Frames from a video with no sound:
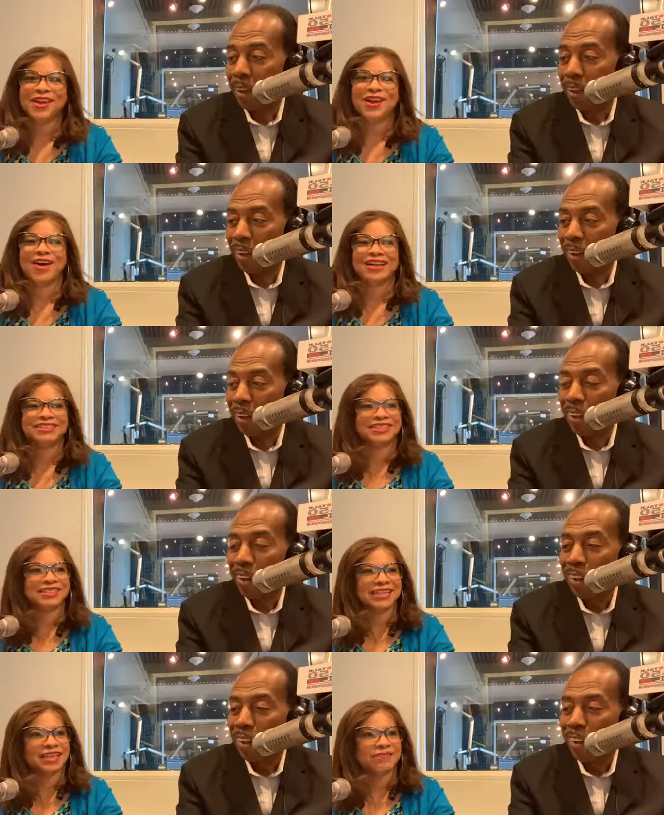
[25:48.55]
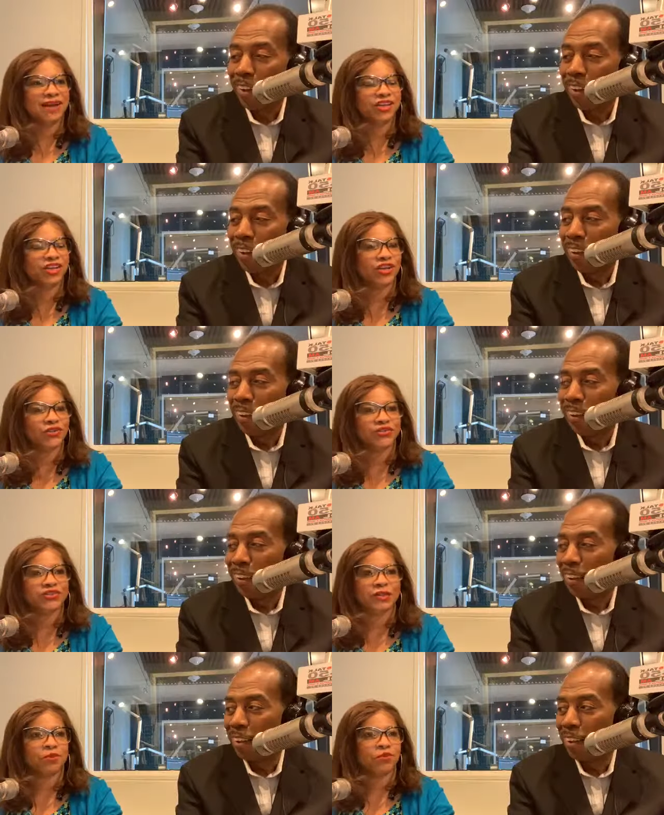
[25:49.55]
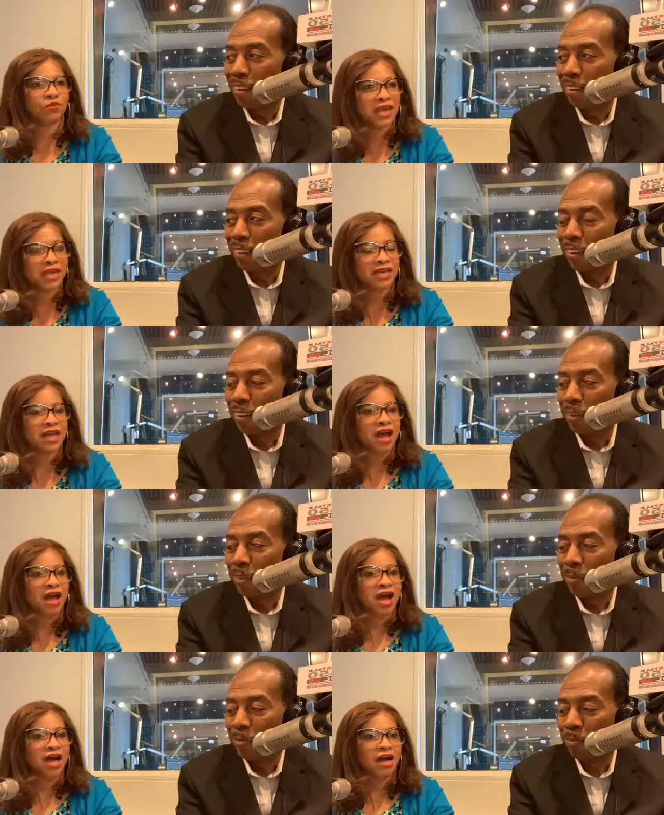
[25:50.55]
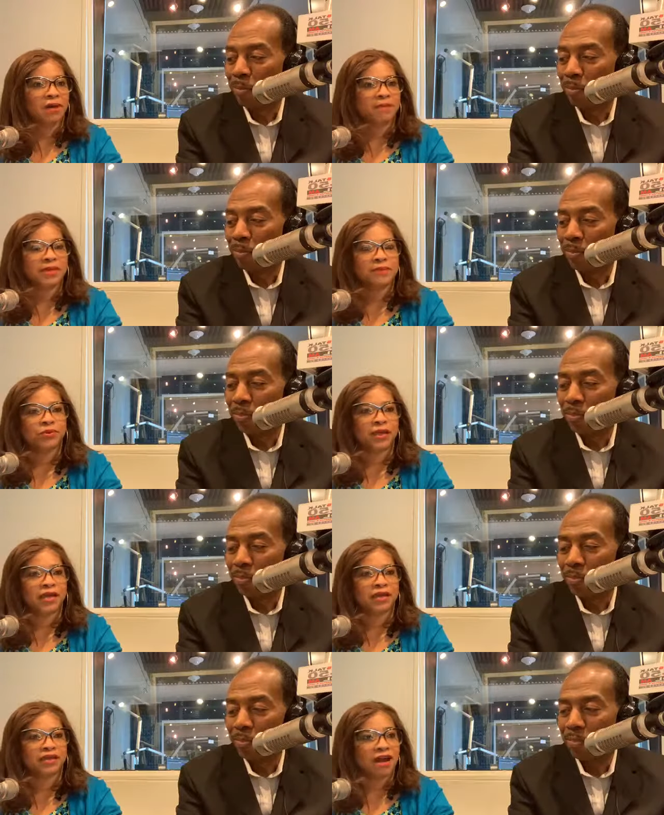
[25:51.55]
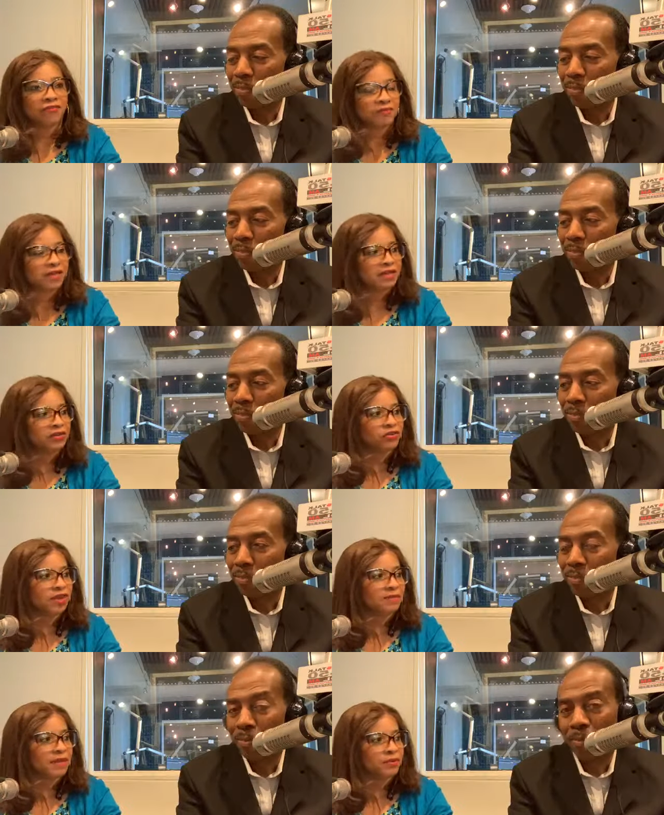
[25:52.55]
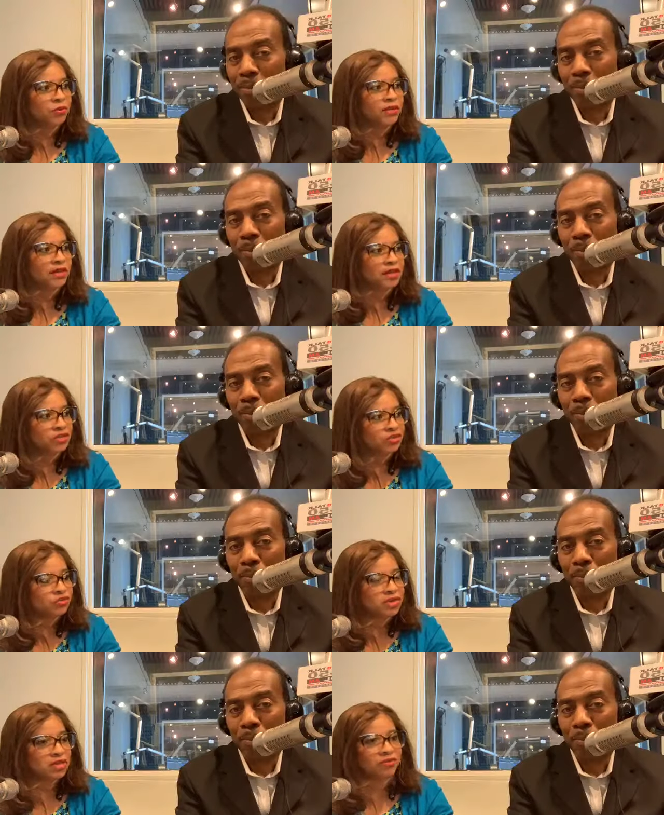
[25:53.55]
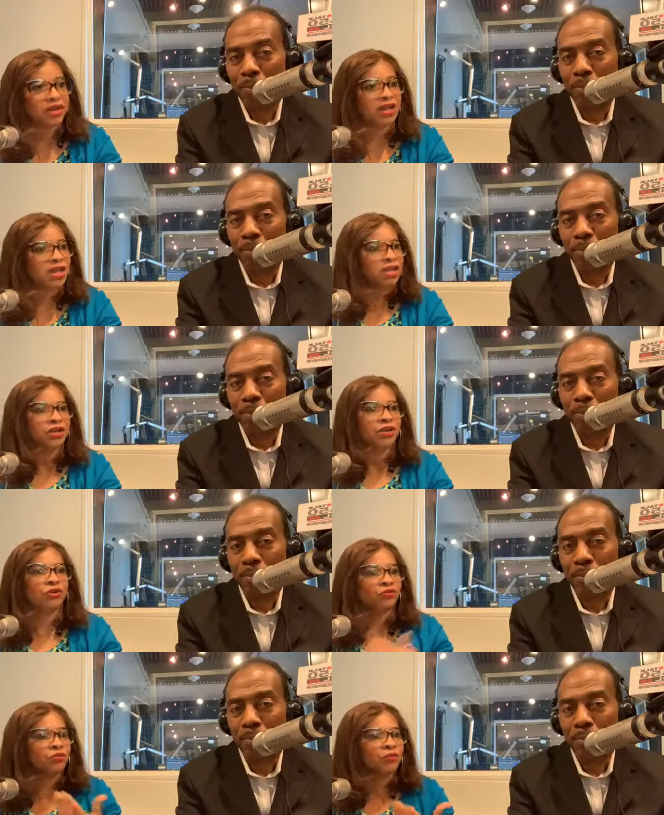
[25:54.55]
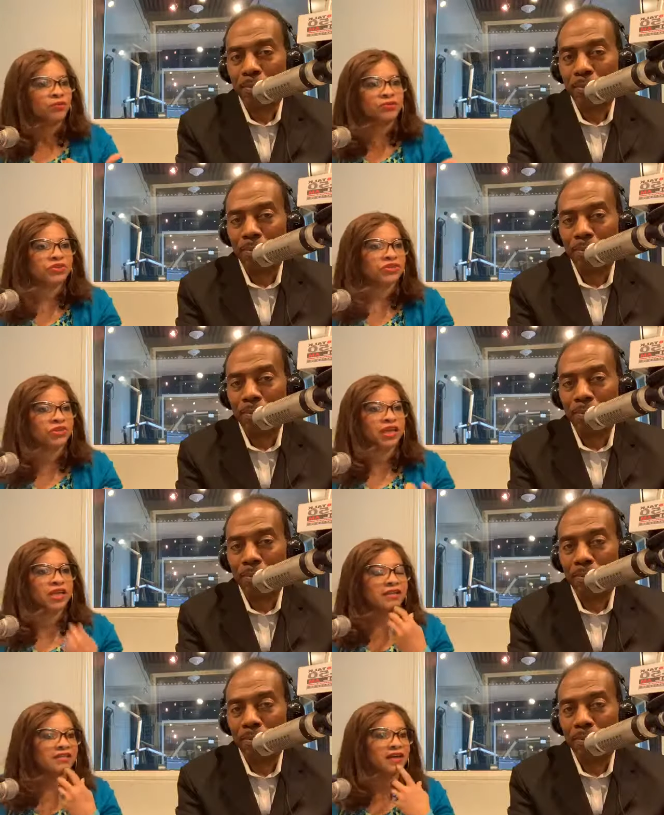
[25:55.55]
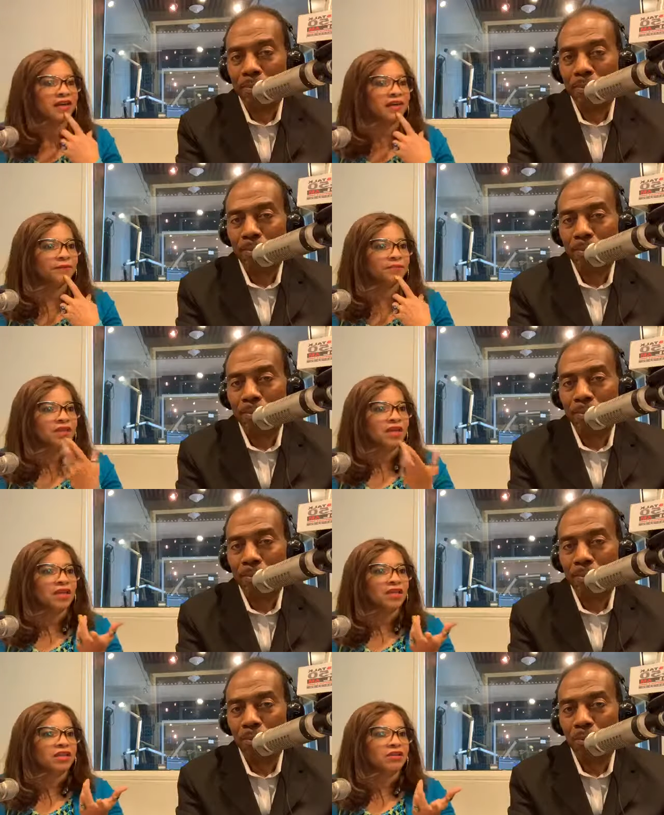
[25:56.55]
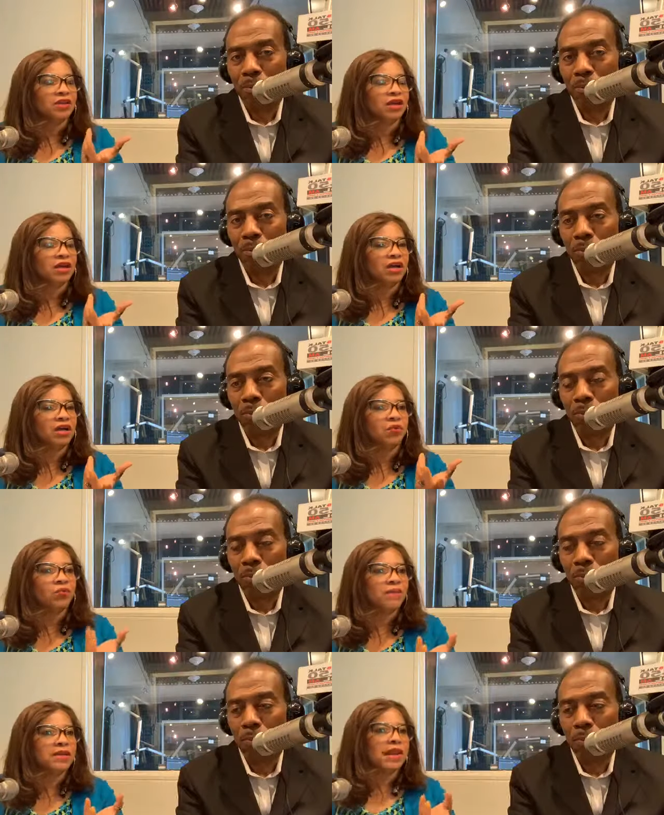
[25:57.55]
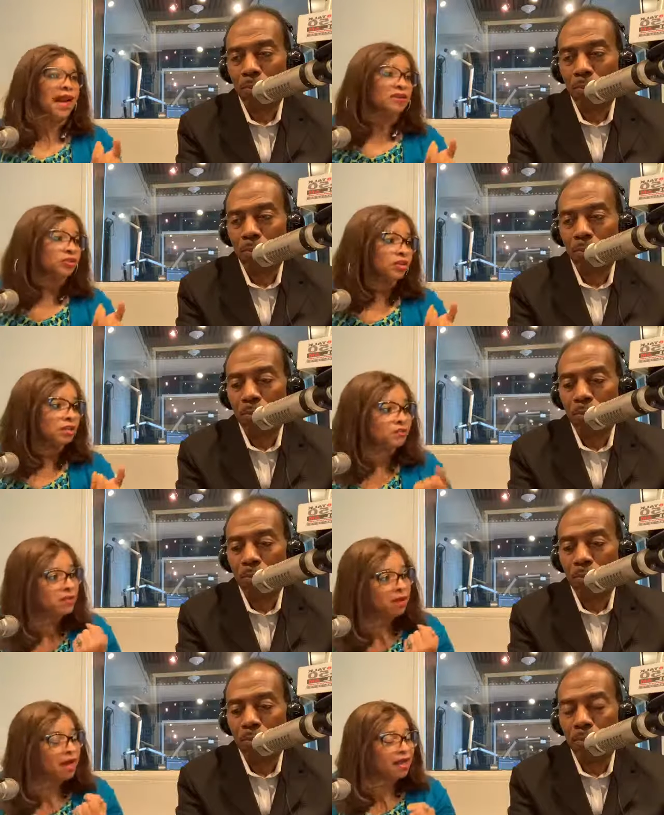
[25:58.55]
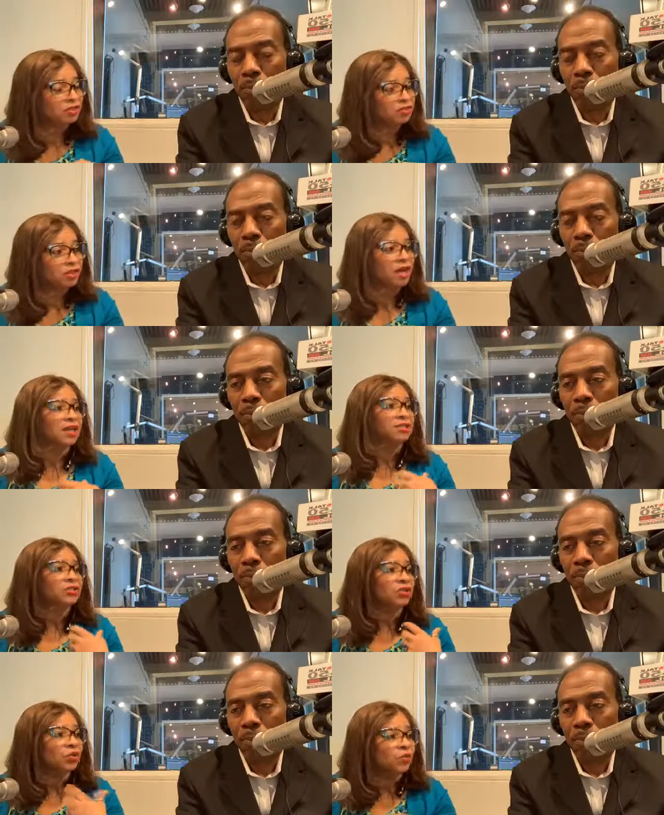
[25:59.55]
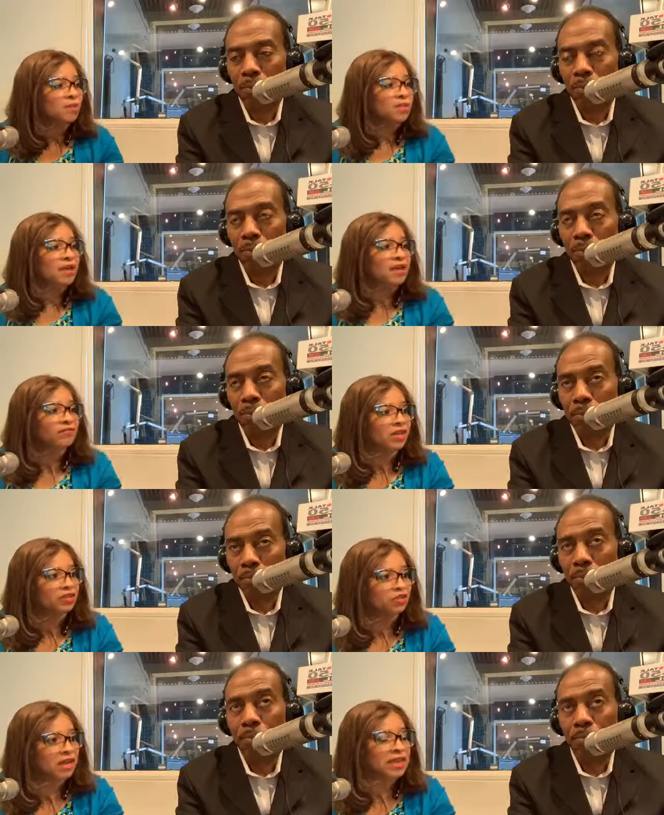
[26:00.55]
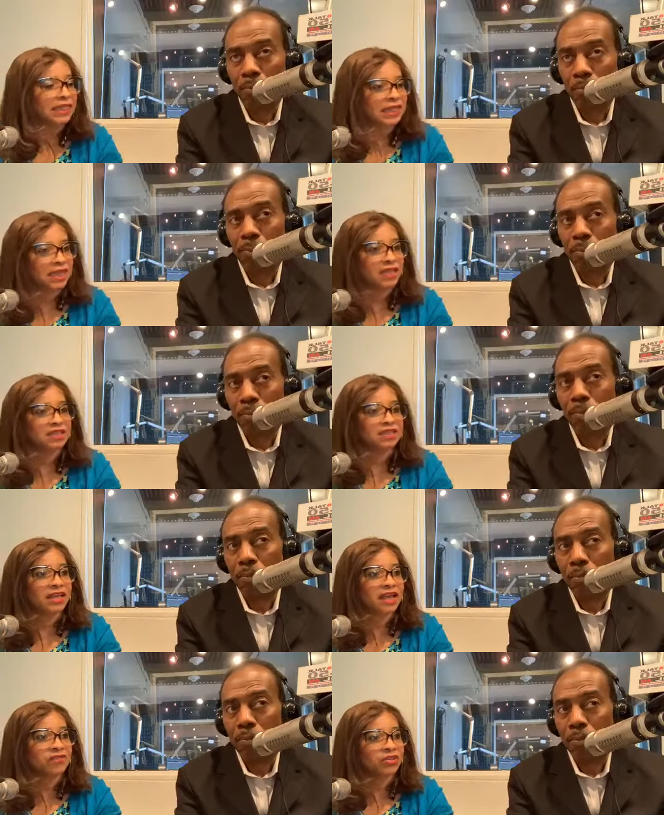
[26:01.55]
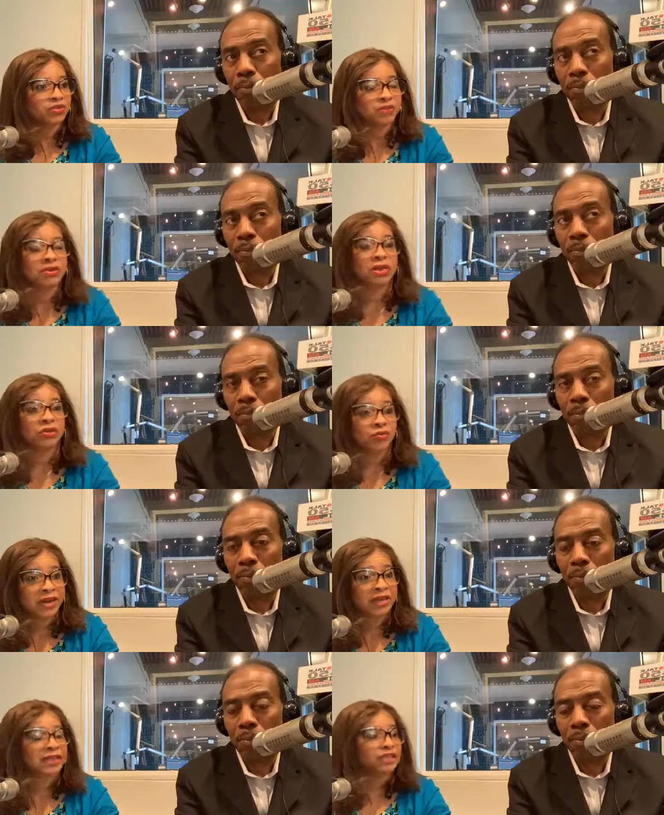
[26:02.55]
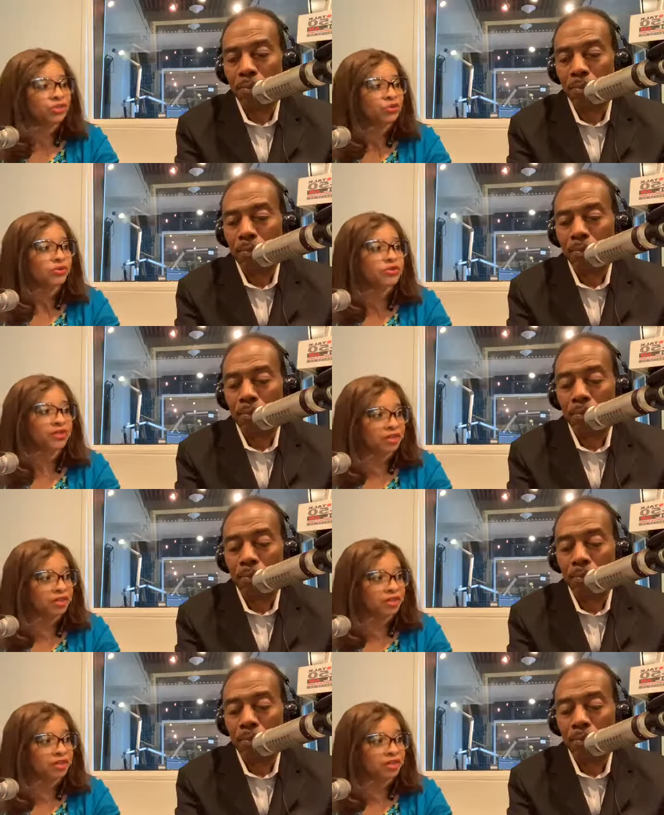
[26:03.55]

Speaker 1: no, actually, let's think about you know some great um, people in government, great people in history, great you know. Just look at. Uh, uh, women astronauts, female astronauts, you know, women that have done great things that have contributed greatly to this